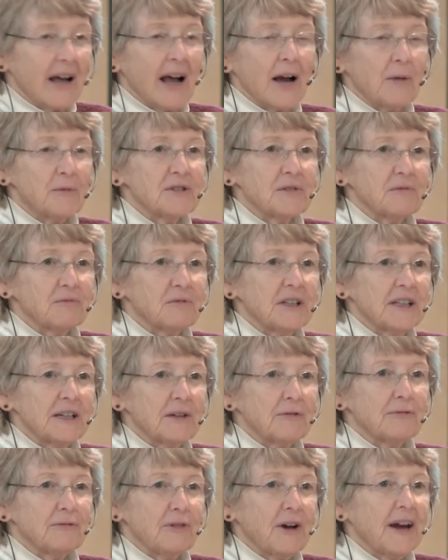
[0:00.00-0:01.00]
I was
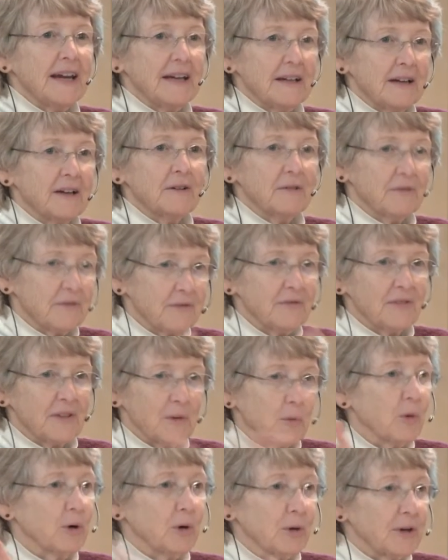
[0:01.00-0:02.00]
really afraid of
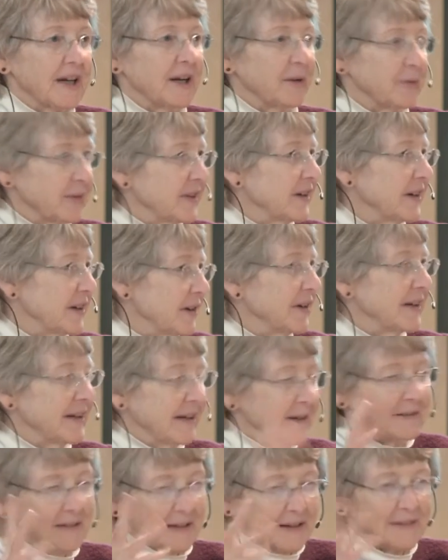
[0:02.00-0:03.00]
the world out there,
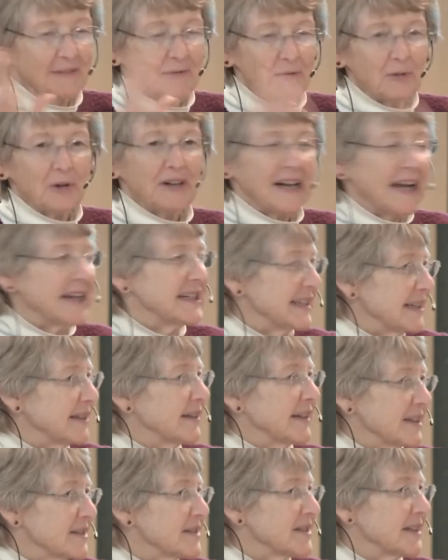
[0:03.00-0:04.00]
and for an
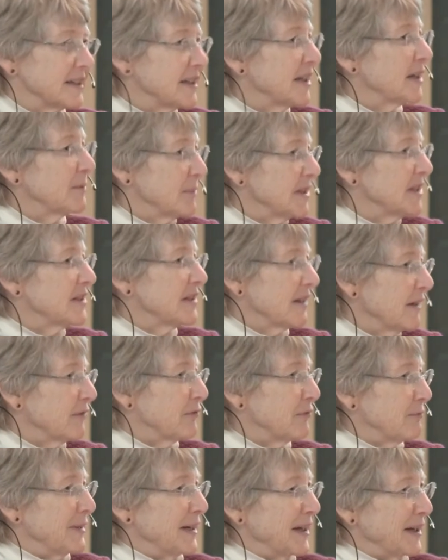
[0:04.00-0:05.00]
idealist it can be
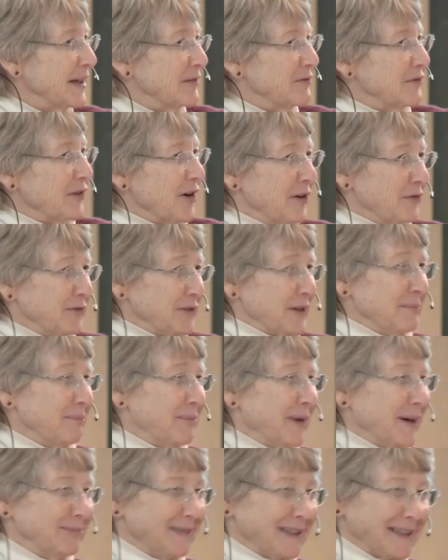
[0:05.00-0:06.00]
tough being involved in
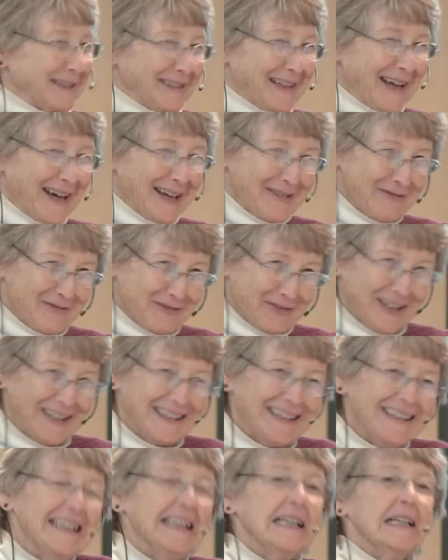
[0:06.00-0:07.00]
public life.
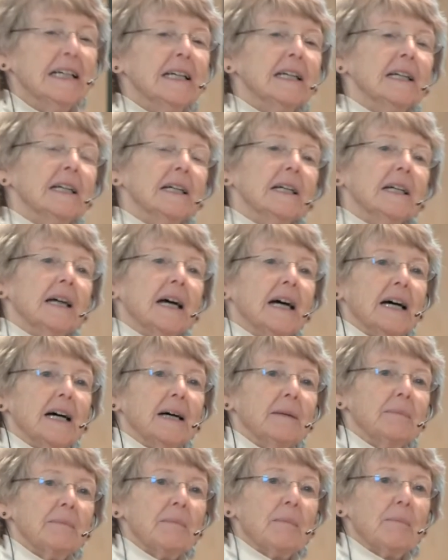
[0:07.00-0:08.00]

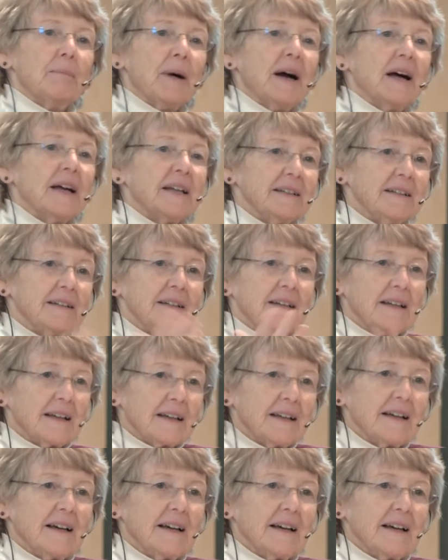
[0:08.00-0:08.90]
But